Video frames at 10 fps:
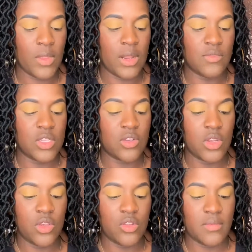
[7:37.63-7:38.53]
I'm just
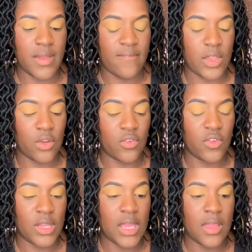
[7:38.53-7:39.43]
gonna use my finger
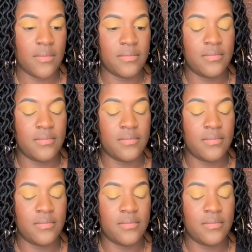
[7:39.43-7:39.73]
for that.